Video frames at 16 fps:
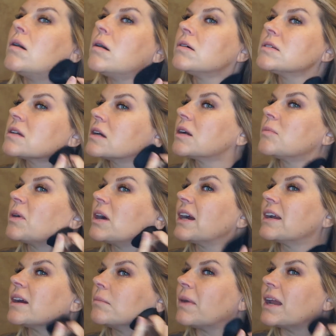Also gonna bring
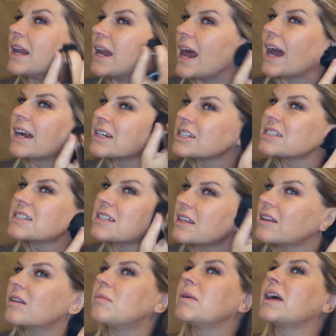it down my neck just a
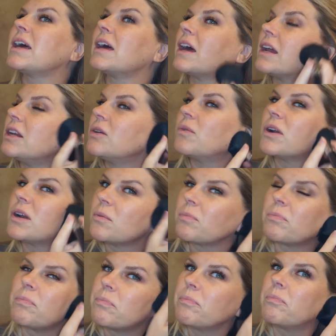little bit, and you
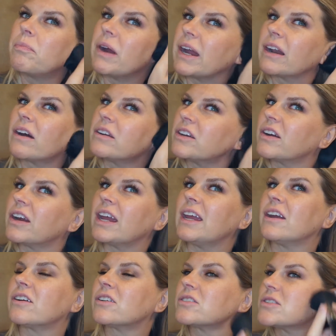wanna bring it on your
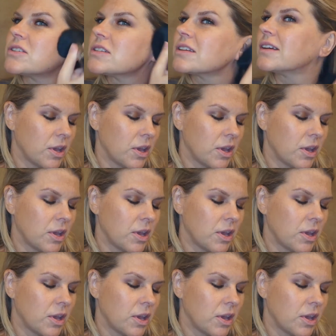ears.